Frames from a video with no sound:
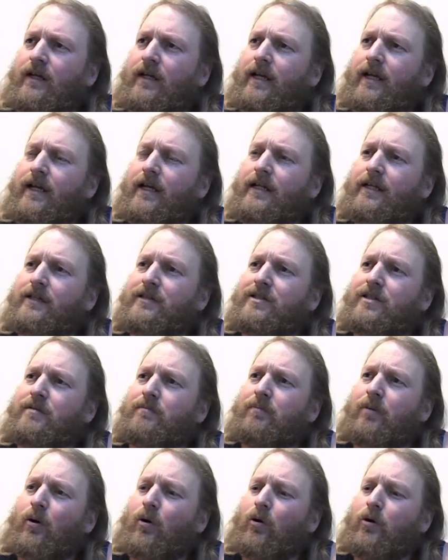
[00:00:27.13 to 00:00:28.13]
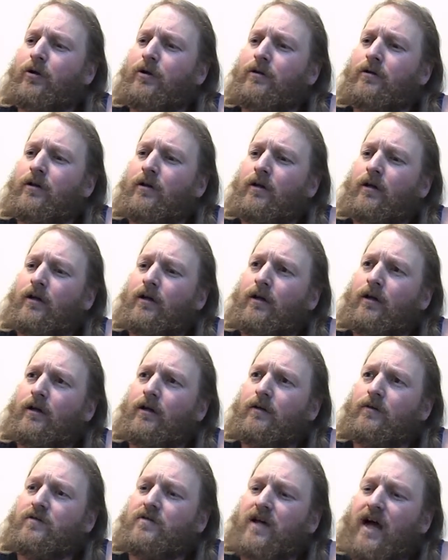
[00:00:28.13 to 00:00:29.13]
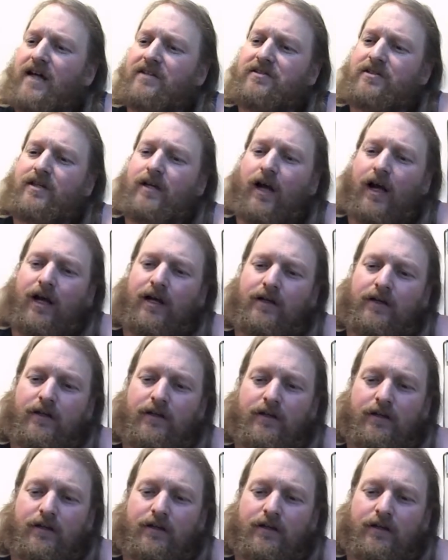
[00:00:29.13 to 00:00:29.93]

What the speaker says: And it's imported Tusker,